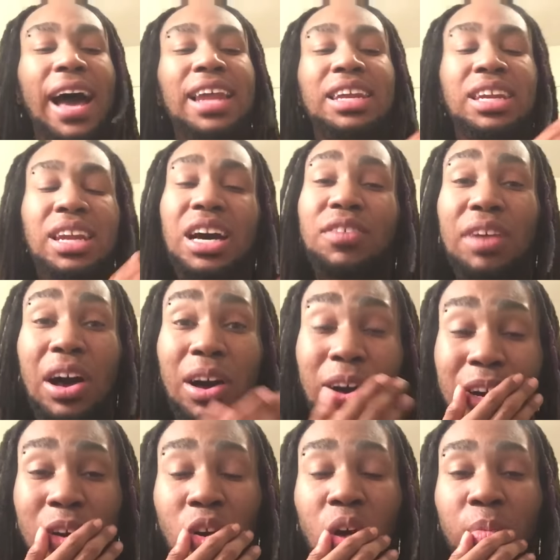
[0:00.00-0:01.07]
I love how
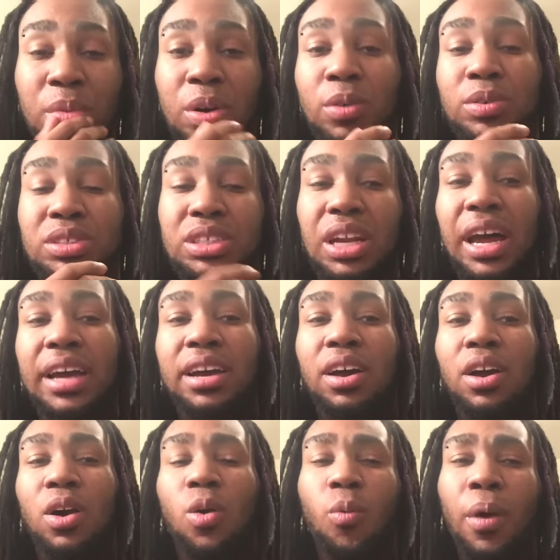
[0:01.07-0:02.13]
Hagoromo was
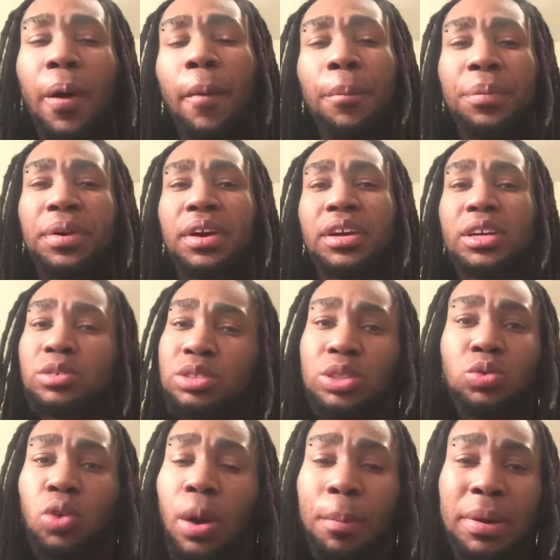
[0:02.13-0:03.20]
like, well, you
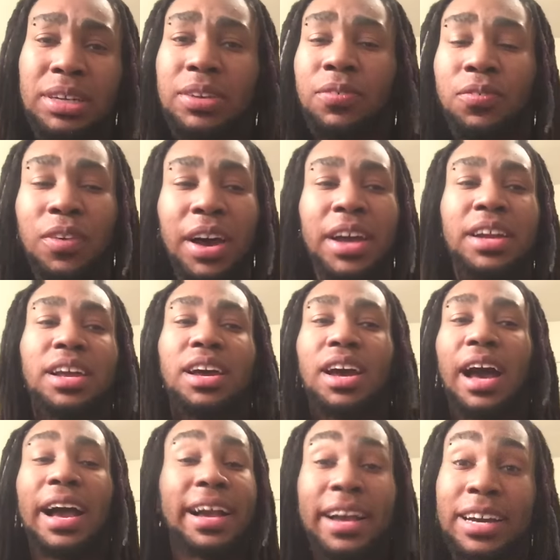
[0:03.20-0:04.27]
two are about to fight.
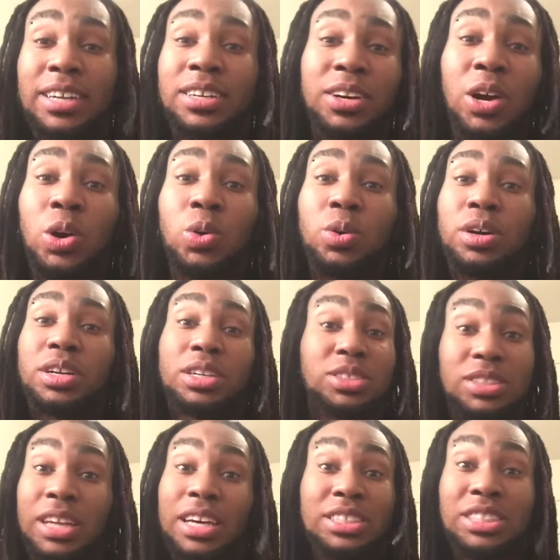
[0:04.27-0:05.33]
I gotta go.
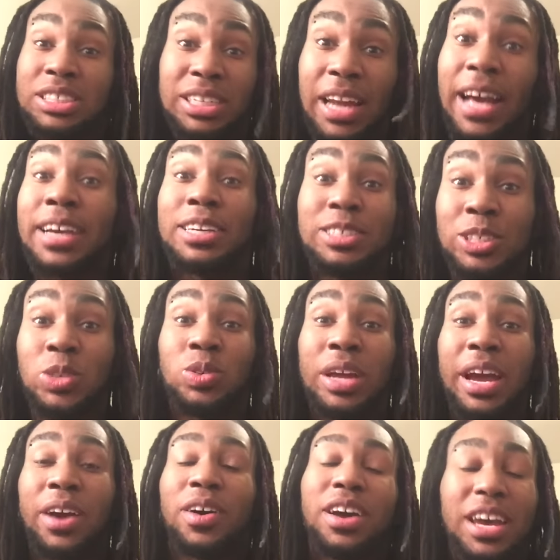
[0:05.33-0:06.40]
There's not shit I can do
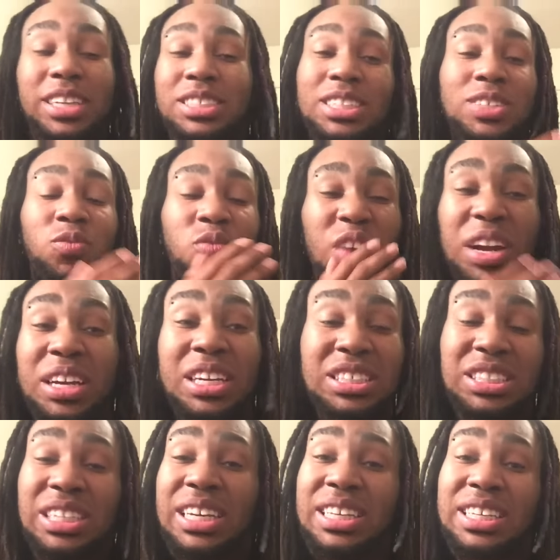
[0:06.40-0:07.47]
now. It's just funny
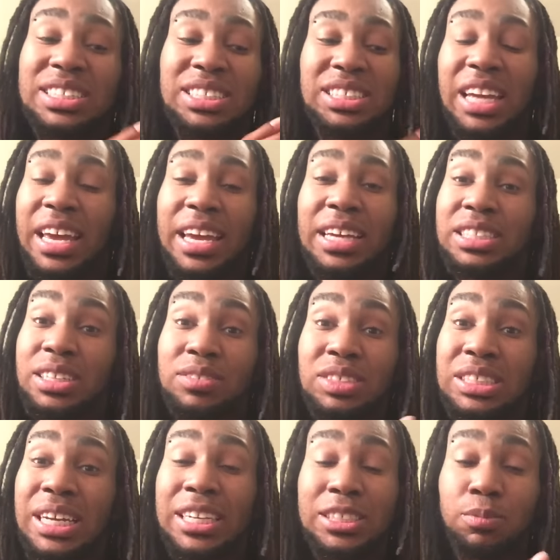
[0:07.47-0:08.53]
to see the Sage
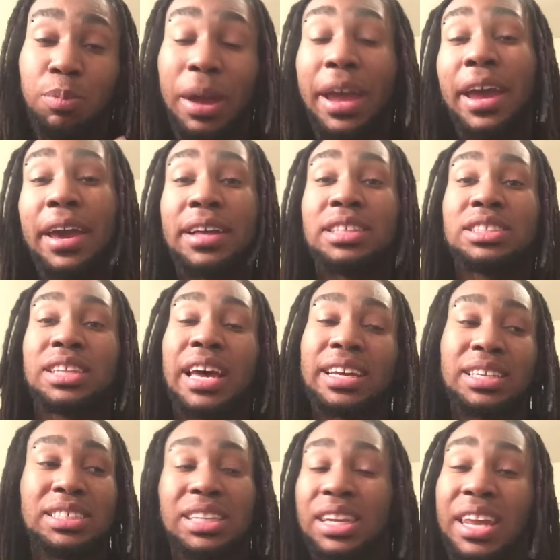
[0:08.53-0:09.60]
of Six Paths,
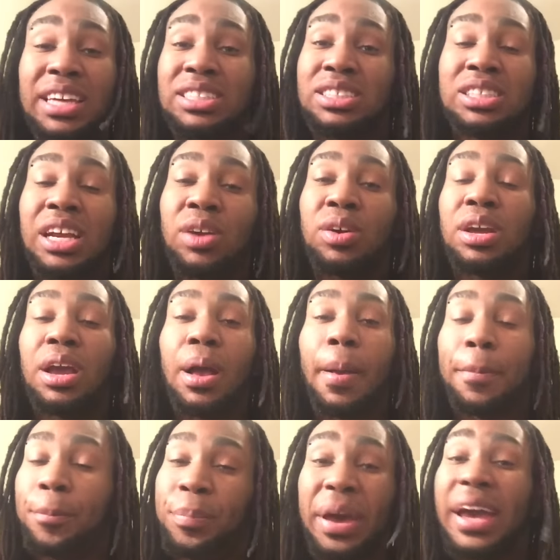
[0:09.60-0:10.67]
like this legendary
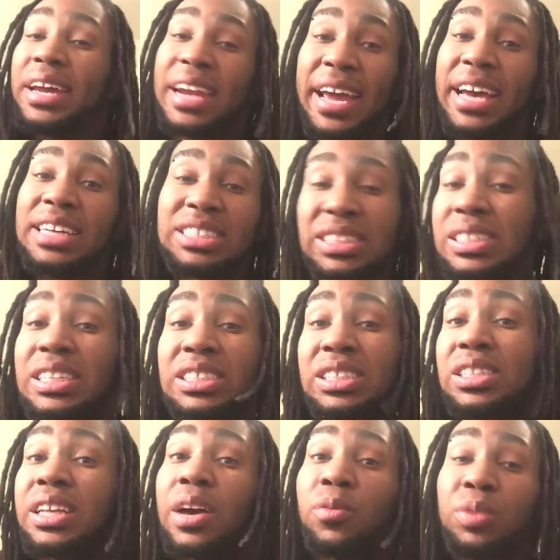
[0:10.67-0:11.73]
badass
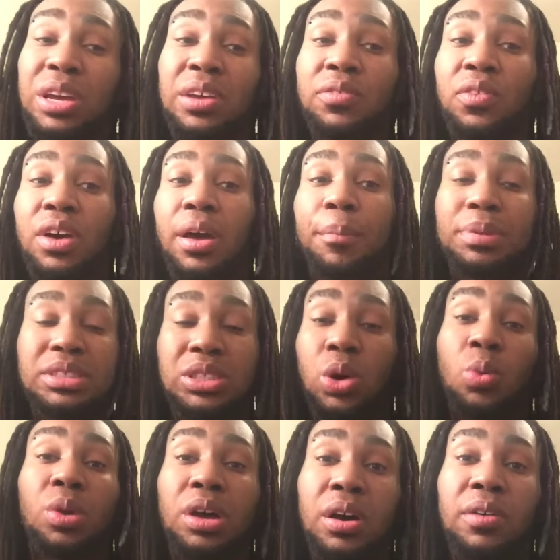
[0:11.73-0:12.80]
ninja that we've been
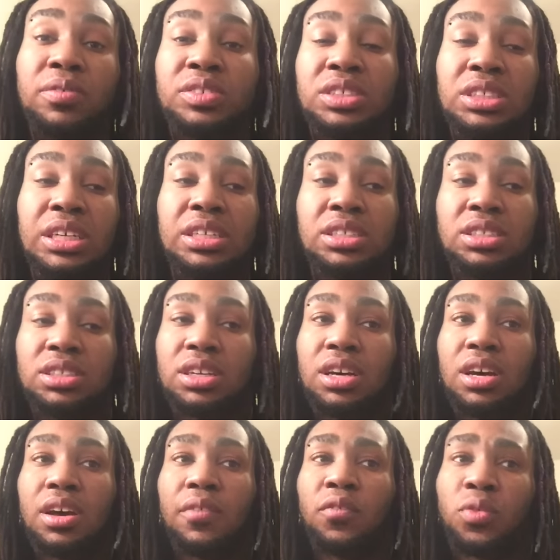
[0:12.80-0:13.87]
told of since
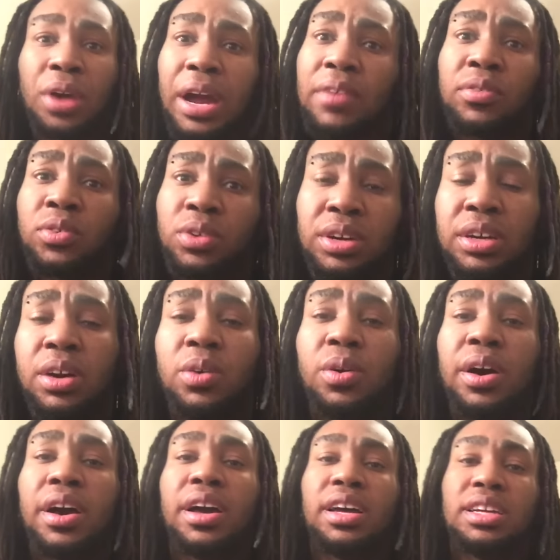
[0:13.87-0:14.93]
forever
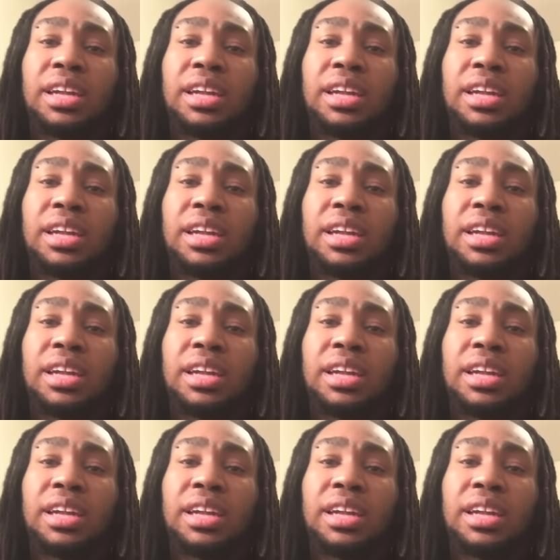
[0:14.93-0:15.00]
ago.